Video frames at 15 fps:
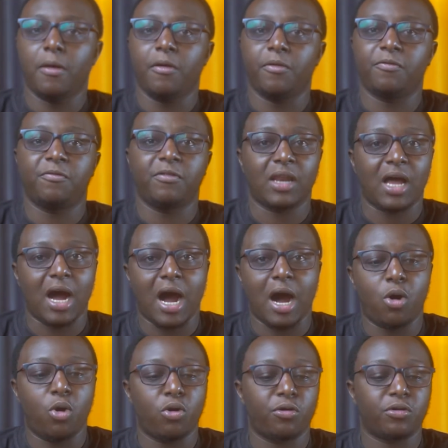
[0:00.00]
flour
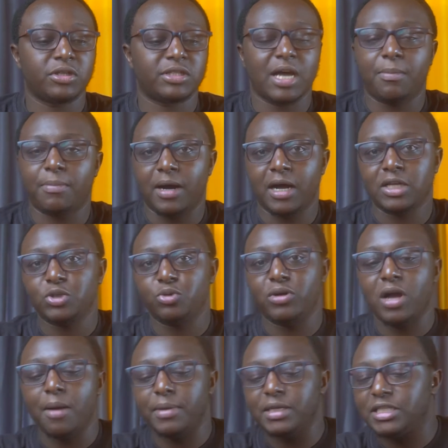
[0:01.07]
or supper to
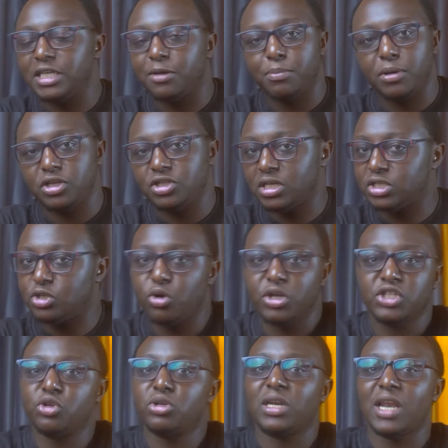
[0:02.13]
come and take pictures. No,
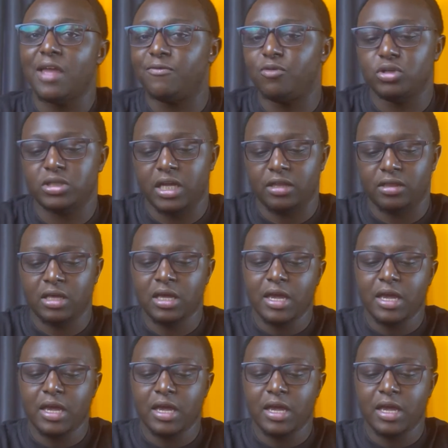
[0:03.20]
it's not life or death.